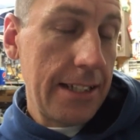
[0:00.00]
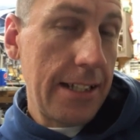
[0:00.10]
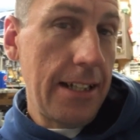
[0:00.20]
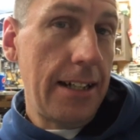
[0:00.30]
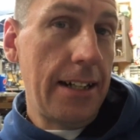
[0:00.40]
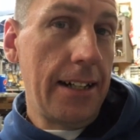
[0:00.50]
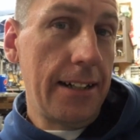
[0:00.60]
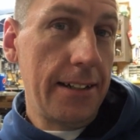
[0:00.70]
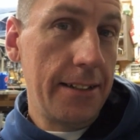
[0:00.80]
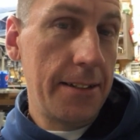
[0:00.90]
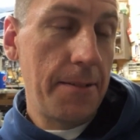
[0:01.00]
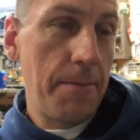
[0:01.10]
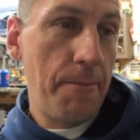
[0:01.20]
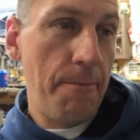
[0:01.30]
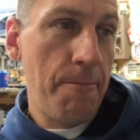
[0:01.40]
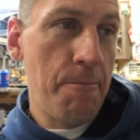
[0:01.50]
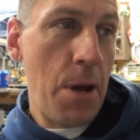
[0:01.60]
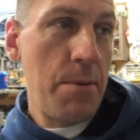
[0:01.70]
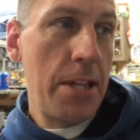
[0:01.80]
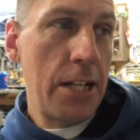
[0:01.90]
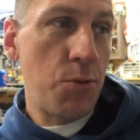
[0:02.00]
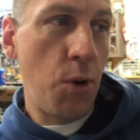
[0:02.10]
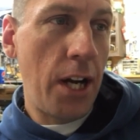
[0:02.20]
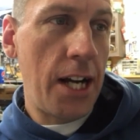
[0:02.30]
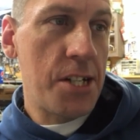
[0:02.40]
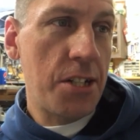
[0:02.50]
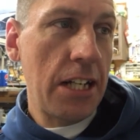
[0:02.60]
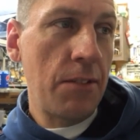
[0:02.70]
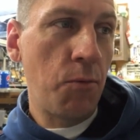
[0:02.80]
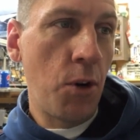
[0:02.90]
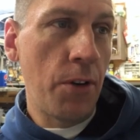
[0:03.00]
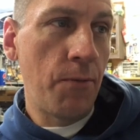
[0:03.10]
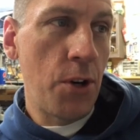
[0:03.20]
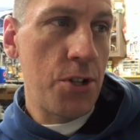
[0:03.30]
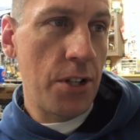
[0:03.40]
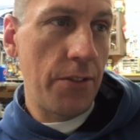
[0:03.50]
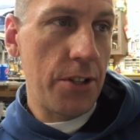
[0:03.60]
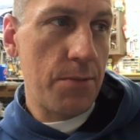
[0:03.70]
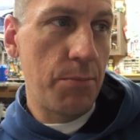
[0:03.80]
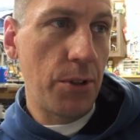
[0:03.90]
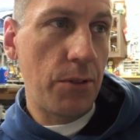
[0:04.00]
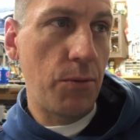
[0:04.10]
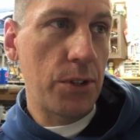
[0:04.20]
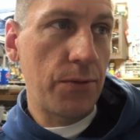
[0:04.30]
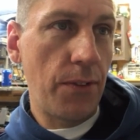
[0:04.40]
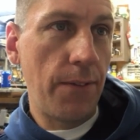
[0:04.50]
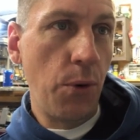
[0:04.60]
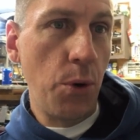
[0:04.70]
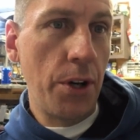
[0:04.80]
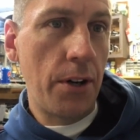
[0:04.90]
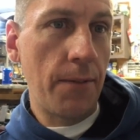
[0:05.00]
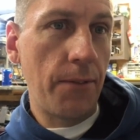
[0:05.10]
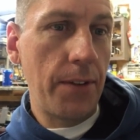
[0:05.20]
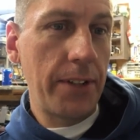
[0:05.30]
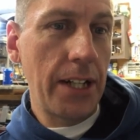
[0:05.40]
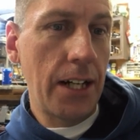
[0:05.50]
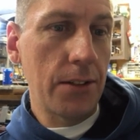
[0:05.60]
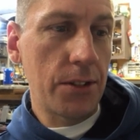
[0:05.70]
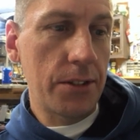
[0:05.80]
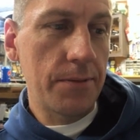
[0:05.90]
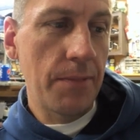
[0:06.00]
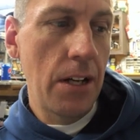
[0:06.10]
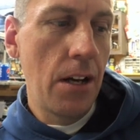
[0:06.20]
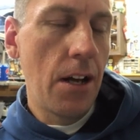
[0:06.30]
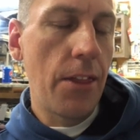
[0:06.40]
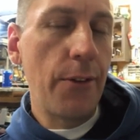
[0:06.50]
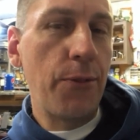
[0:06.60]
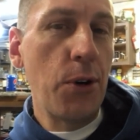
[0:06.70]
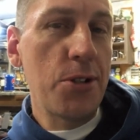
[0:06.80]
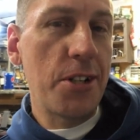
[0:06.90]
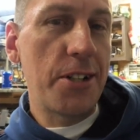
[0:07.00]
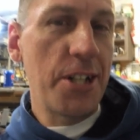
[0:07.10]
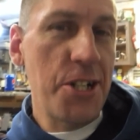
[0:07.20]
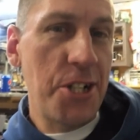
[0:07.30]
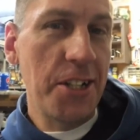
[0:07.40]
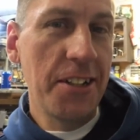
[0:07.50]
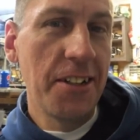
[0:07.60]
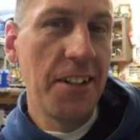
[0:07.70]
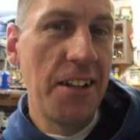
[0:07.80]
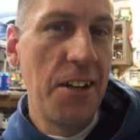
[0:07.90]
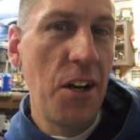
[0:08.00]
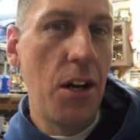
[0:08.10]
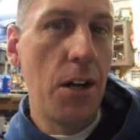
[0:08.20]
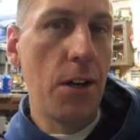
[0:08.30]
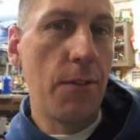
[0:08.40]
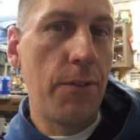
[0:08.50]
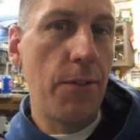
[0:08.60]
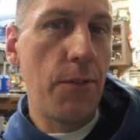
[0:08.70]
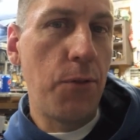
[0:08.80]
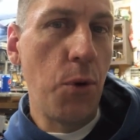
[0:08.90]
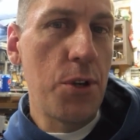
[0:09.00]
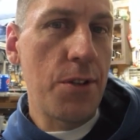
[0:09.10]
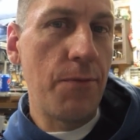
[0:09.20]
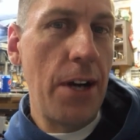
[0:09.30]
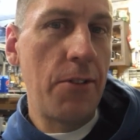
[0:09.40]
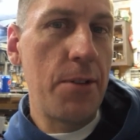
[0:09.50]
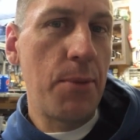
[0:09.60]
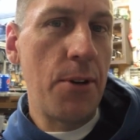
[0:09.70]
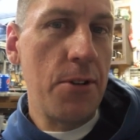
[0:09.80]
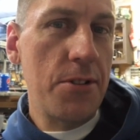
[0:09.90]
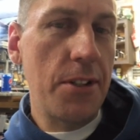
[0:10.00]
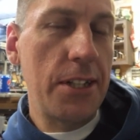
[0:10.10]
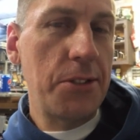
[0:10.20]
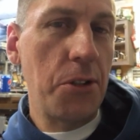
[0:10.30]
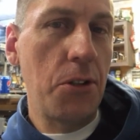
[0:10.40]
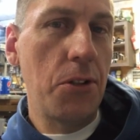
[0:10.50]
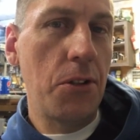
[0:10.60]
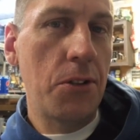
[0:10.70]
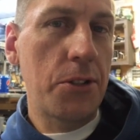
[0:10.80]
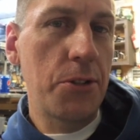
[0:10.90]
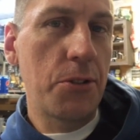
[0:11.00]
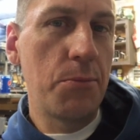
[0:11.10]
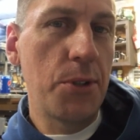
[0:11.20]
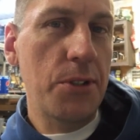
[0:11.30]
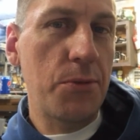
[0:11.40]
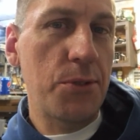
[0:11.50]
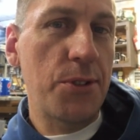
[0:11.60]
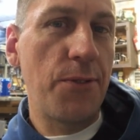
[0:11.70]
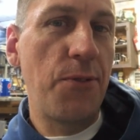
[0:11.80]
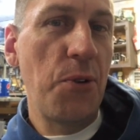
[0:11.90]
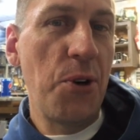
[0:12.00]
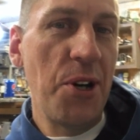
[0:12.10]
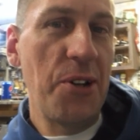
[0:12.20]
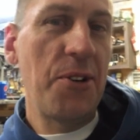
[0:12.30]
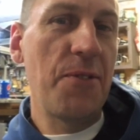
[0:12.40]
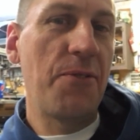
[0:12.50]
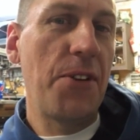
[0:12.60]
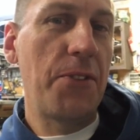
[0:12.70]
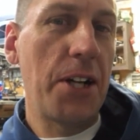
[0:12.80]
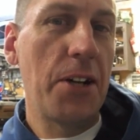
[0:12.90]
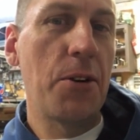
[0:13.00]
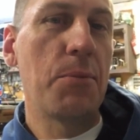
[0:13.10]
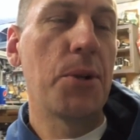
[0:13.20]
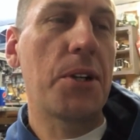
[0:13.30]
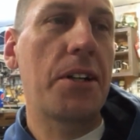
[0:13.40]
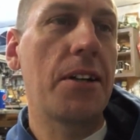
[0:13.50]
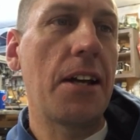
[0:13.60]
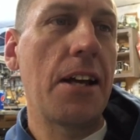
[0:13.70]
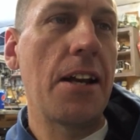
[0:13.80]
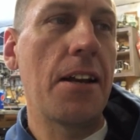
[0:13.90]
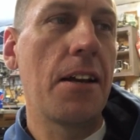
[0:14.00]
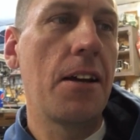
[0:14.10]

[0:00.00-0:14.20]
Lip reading: yeah, maybe that's why I seen one version of this book was for $450. The first edition of Forge and Foundry Burners that I saw on Google Books was a $450 book. And